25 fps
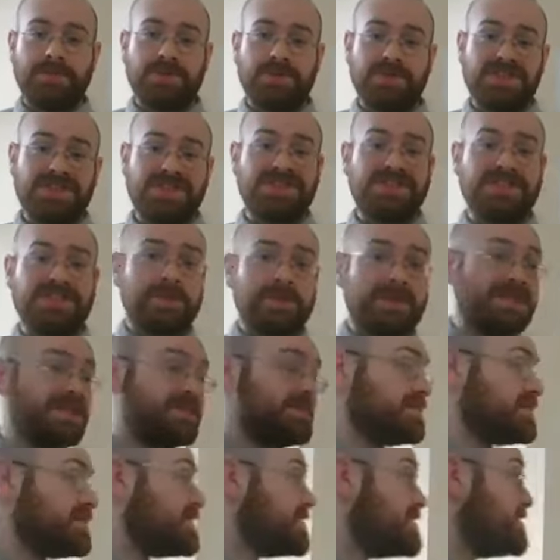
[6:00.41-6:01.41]
So this has been
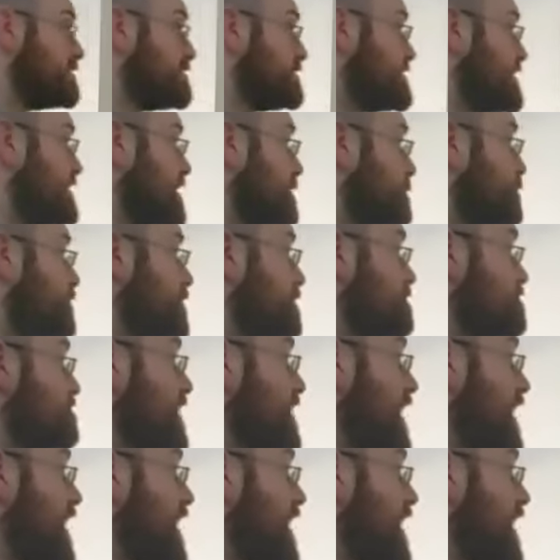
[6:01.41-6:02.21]
an example of